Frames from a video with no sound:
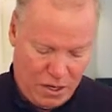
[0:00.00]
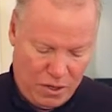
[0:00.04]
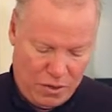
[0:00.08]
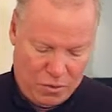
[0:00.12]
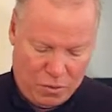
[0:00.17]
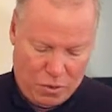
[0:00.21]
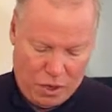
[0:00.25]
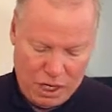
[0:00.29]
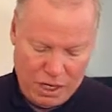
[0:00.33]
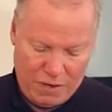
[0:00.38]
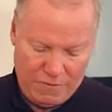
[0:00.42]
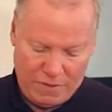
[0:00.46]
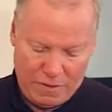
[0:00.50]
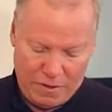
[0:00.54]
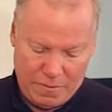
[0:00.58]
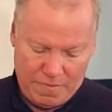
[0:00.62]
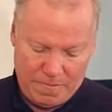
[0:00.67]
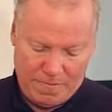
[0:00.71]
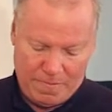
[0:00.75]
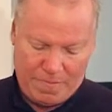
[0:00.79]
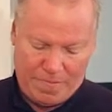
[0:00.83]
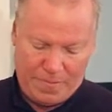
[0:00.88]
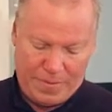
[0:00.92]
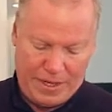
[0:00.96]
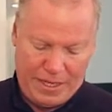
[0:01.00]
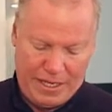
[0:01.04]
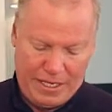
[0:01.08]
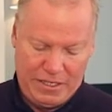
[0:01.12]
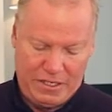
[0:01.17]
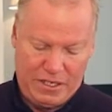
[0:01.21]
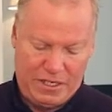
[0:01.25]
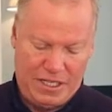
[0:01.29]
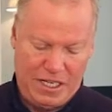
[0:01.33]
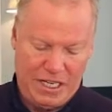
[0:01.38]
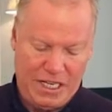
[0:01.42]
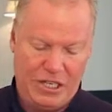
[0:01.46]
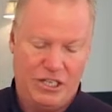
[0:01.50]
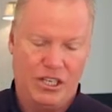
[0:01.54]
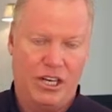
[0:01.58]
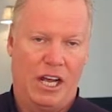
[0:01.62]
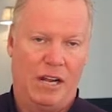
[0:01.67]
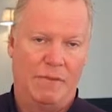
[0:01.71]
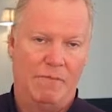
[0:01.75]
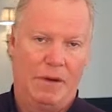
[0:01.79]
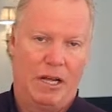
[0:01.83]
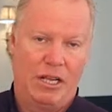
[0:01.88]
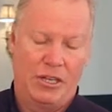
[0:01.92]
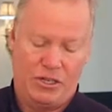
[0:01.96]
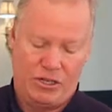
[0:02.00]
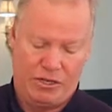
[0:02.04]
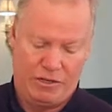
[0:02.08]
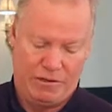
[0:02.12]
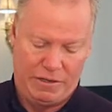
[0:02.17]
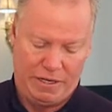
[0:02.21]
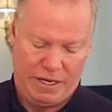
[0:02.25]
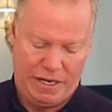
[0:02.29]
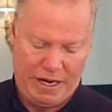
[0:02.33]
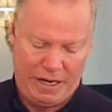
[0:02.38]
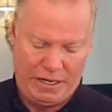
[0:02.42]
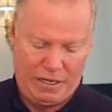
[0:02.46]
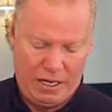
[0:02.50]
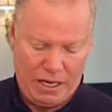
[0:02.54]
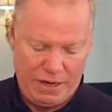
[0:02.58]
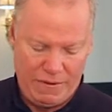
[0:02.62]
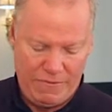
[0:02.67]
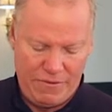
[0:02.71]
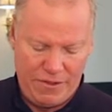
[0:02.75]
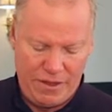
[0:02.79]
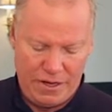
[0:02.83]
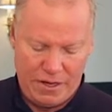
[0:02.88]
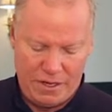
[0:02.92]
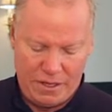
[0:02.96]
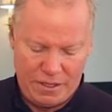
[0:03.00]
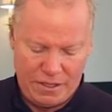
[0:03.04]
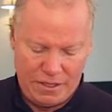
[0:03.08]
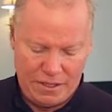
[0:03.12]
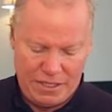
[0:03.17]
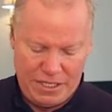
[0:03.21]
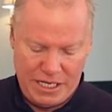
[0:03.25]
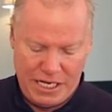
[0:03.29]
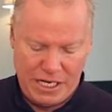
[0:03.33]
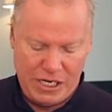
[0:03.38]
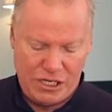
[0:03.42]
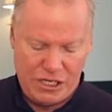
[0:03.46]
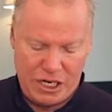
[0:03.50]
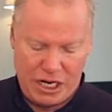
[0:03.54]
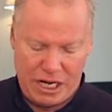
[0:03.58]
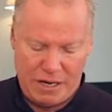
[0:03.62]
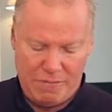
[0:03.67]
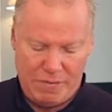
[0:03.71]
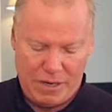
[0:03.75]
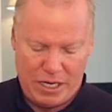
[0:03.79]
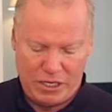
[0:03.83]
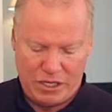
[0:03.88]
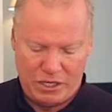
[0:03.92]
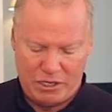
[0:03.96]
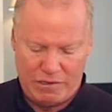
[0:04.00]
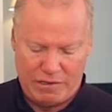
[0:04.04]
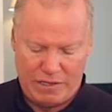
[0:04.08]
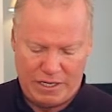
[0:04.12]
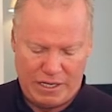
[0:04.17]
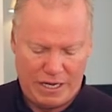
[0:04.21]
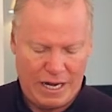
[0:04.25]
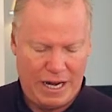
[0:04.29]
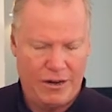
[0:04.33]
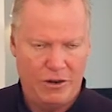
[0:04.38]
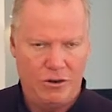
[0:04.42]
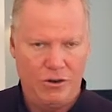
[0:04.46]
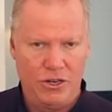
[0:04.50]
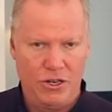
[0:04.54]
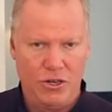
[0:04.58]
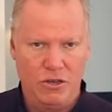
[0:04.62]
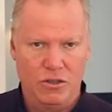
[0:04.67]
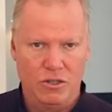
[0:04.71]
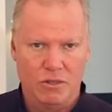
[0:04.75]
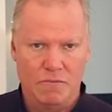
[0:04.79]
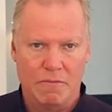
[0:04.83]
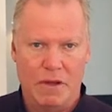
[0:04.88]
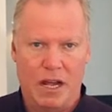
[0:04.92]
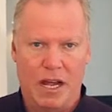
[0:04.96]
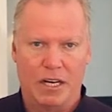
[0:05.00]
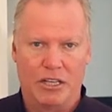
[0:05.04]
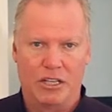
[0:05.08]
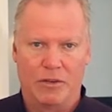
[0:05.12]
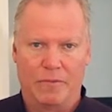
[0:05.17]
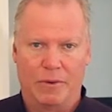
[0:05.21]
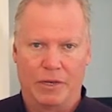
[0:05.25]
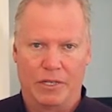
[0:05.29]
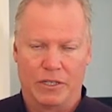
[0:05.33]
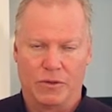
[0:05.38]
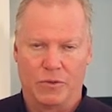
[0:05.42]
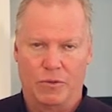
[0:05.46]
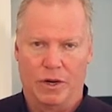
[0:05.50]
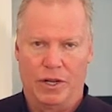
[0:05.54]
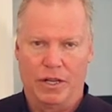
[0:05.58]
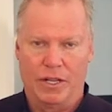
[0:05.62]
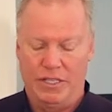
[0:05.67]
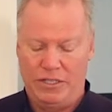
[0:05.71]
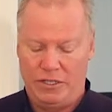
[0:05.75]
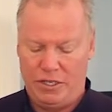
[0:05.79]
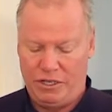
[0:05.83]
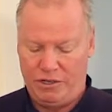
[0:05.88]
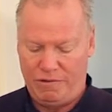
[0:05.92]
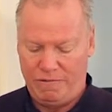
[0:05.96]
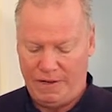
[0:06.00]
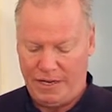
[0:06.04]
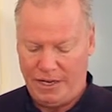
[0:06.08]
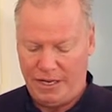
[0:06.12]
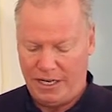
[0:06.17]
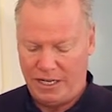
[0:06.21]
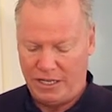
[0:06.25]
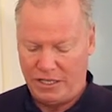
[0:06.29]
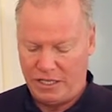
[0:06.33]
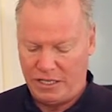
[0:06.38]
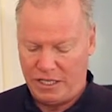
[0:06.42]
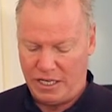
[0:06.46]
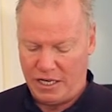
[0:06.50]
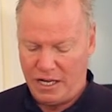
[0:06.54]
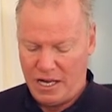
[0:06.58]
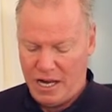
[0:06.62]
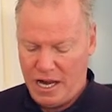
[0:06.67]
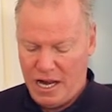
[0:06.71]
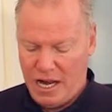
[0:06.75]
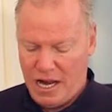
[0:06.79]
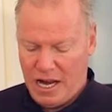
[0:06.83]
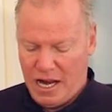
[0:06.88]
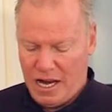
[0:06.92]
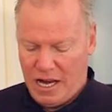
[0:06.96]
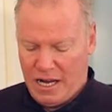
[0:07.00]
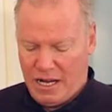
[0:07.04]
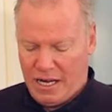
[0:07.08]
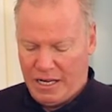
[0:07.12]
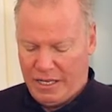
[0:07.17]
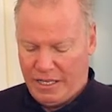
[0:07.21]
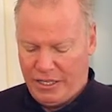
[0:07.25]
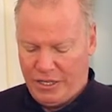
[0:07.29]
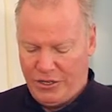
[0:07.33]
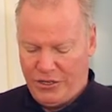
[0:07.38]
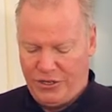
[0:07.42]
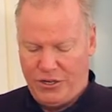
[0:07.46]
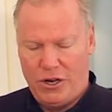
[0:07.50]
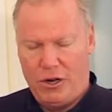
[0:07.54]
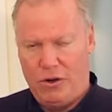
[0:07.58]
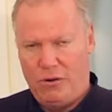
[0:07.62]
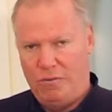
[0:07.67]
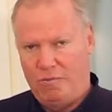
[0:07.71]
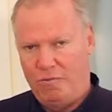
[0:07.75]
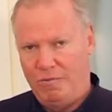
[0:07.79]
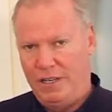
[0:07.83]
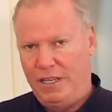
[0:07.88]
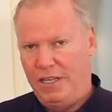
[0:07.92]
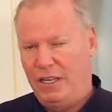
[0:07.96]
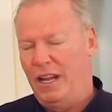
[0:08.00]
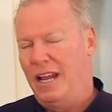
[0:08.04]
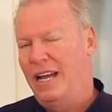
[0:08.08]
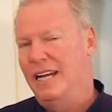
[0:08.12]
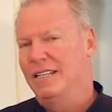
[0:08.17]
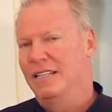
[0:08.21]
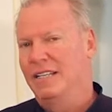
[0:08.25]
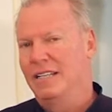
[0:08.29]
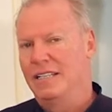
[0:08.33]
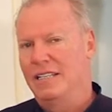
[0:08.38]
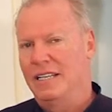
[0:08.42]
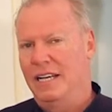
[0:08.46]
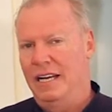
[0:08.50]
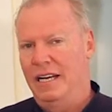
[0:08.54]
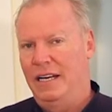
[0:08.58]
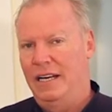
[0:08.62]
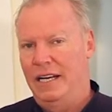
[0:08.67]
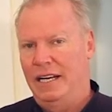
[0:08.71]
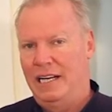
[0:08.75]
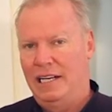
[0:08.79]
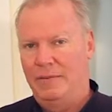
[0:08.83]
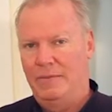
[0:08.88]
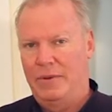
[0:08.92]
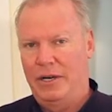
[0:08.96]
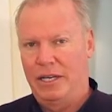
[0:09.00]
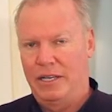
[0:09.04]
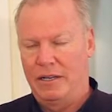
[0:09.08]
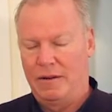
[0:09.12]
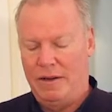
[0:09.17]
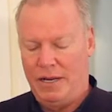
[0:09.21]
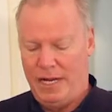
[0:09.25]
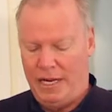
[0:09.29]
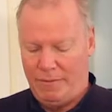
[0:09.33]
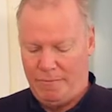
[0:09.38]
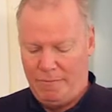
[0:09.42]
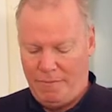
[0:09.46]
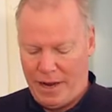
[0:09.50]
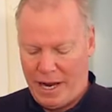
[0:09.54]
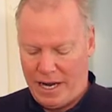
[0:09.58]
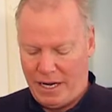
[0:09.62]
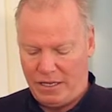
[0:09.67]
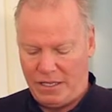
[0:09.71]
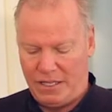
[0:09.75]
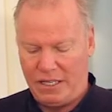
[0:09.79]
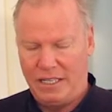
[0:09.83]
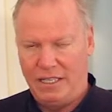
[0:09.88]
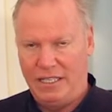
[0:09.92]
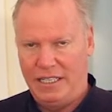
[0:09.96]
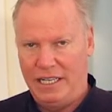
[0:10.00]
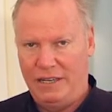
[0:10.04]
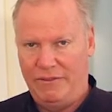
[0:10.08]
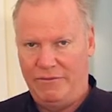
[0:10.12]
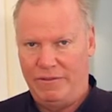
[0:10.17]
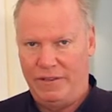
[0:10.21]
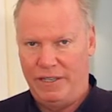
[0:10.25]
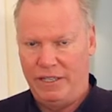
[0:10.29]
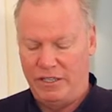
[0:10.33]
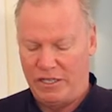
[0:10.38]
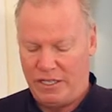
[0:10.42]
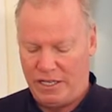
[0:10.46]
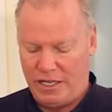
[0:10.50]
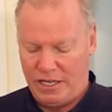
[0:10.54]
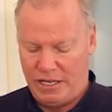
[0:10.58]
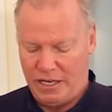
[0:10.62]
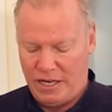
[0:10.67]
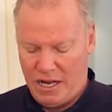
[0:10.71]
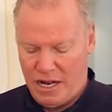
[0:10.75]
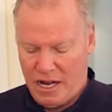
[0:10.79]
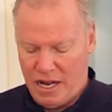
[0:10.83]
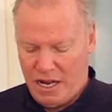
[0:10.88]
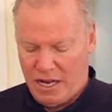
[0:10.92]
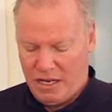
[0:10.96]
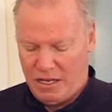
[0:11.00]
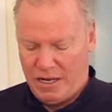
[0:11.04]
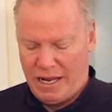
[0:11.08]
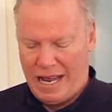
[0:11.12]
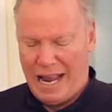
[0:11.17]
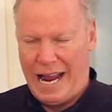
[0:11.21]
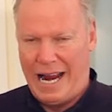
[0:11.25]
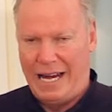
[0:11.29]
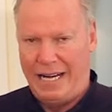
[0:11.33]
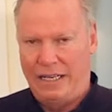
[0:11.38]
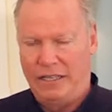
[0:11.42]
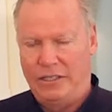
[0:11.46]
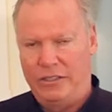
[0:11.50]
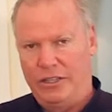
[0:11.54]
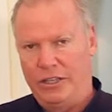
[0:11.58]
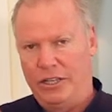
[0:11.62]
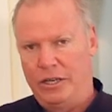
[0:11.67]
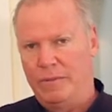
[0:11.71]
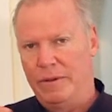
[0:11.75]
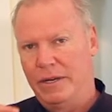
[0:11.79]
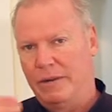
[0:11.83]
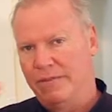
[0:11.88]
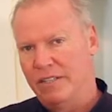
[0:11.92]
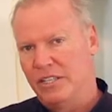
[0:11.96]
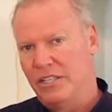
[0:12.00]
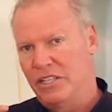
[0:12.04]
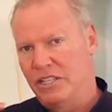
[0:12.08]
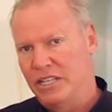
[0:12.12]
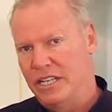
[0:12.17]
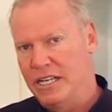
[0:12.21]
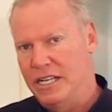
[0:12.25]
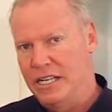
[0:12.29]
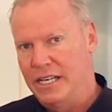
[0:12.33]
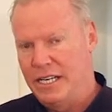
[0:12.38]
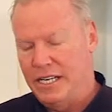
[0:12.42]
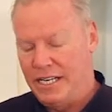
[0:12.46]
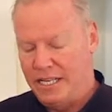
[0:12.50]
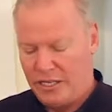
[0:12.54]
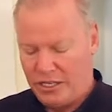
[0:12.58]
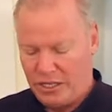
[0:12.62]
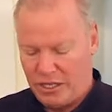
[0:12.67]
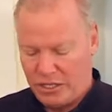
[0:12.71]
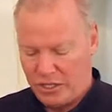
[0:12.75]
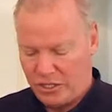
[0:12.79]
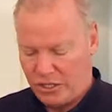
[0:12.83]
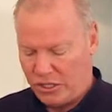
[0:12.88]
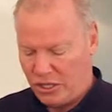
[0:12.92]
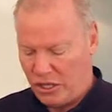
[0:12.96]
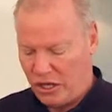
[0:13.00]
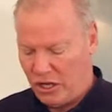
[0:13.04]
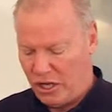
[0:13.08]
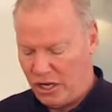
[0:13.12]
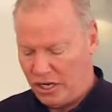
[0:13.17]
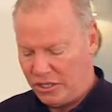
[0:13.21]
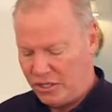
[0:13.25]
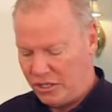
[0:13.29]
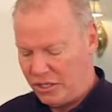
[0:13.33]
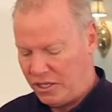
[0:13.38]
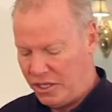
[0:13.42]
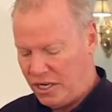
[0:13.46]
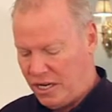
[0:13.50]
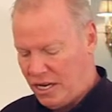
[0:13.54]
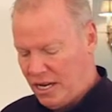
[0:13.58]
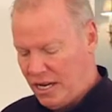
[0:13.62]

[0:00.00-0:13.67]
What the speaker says: One of them is Dijon mustard, and I love the Dijon mustard, and I don't use much, but it's one of these ingredients that you don't realize it's in there, but it makes the difference in adding a little bit of acidity to the sauce